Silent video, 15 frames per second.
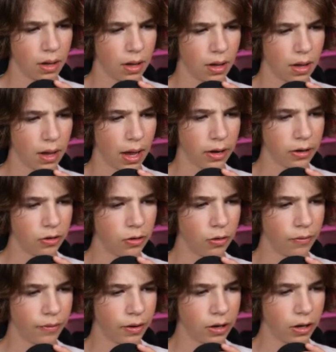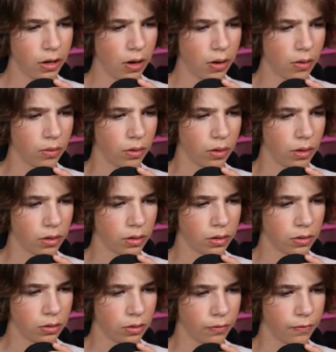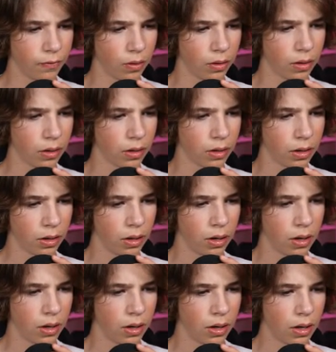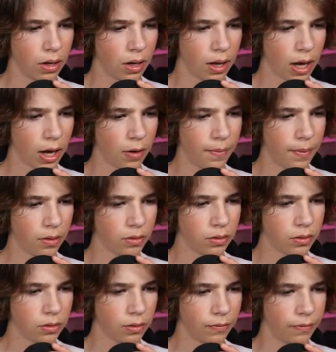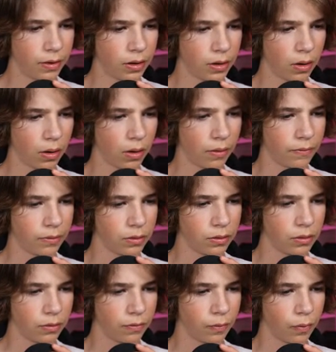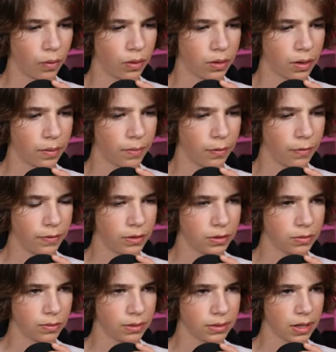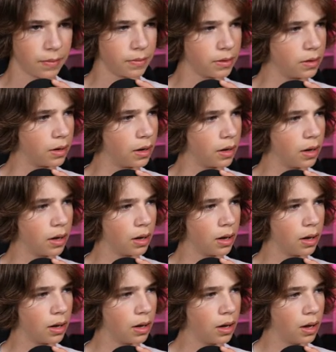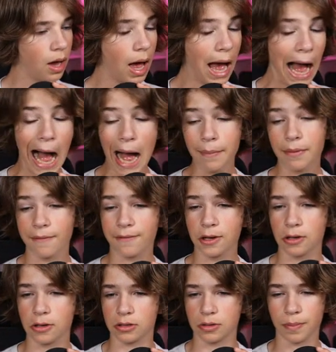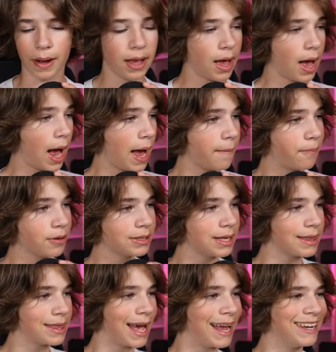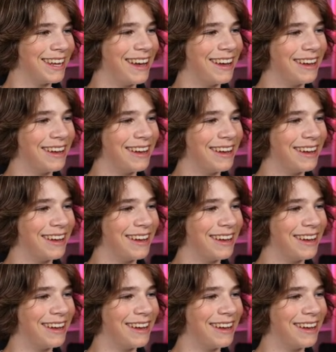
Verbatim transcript: How do you do a video? You do Fort. How about you do a video of you do Fortnite movies? What does that mean? I'm confused, but I appreciate the idea.